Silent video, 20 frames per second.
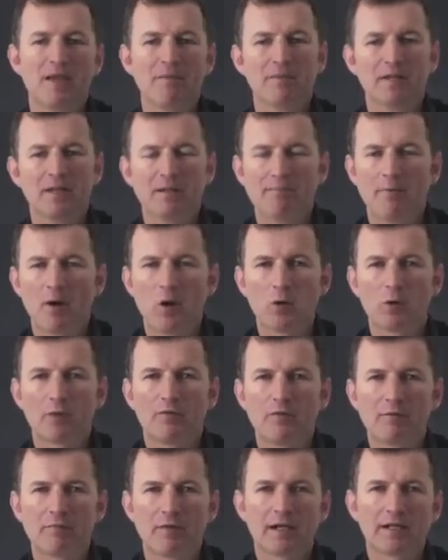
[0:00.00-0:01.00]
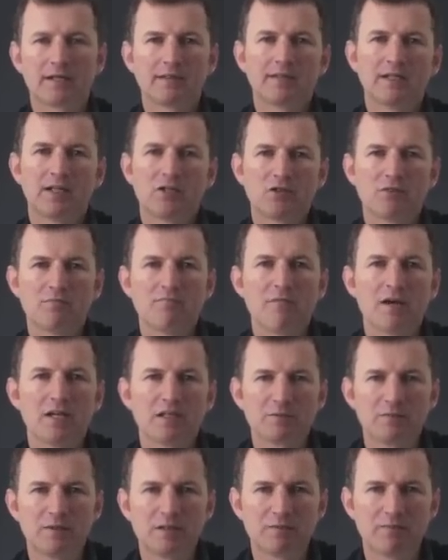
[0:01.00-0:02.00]
But the bulk of your practice session
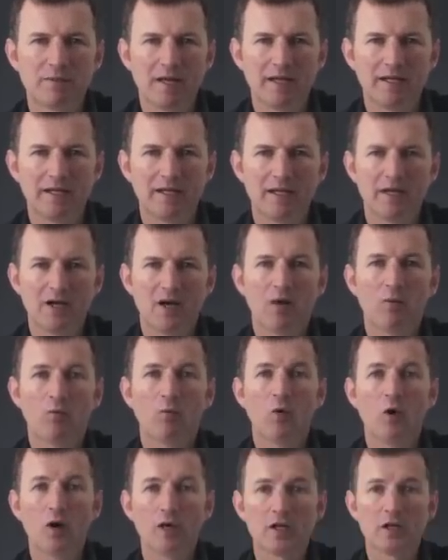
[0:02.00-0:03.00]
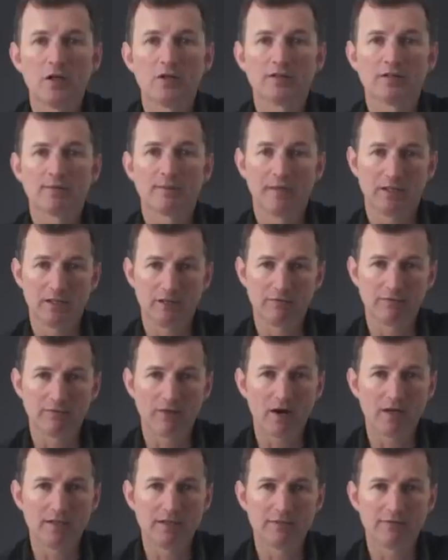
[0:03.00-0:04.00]
must be spent on working on something that you
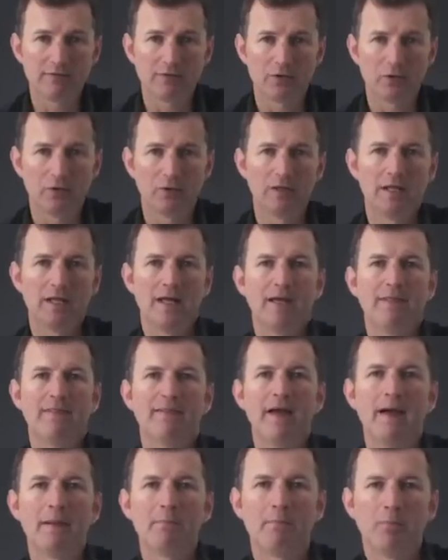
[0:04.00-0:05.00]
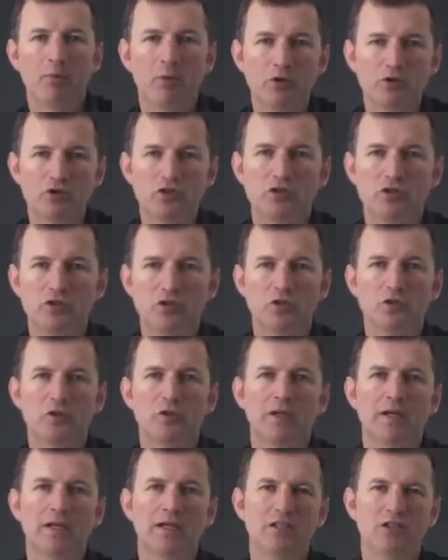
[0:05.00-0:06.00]
find difficult, that pushes
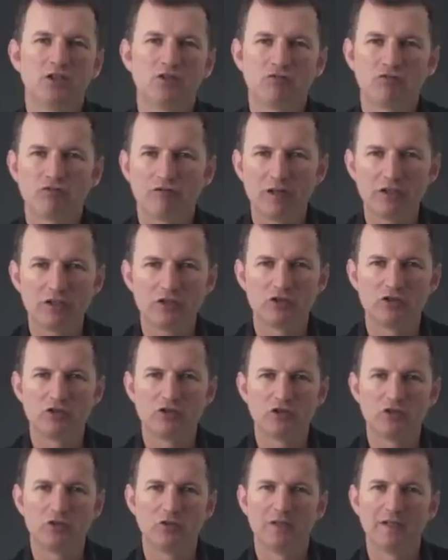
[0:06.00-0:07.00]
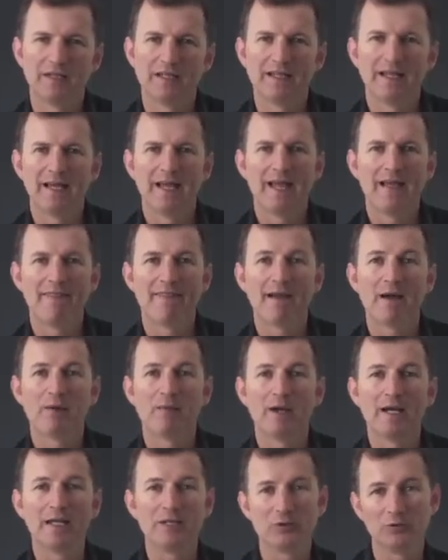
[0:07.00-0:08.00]
you, stretches you, and that
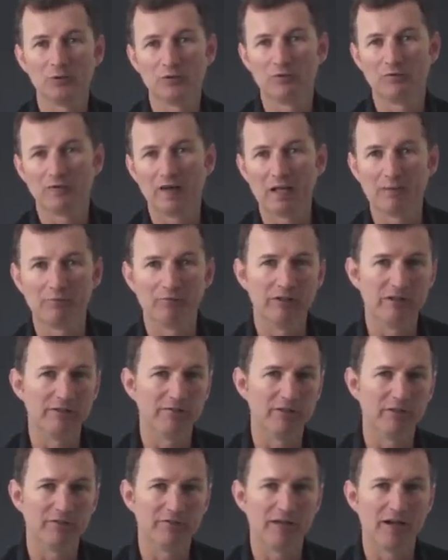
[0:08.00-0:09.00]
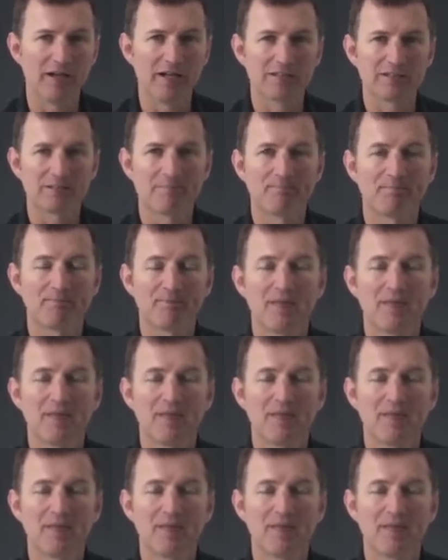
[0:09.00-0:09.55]
way you'll develop really, really fast.